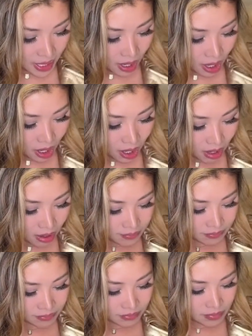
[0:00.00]

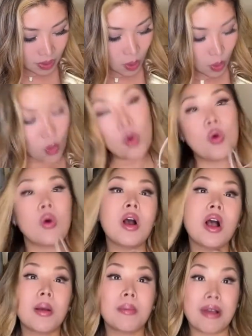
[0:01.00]

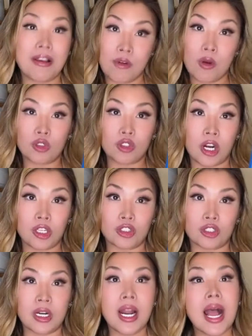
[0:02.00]
My phone
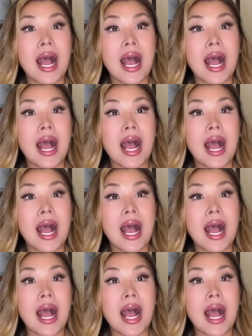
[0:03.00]
charger.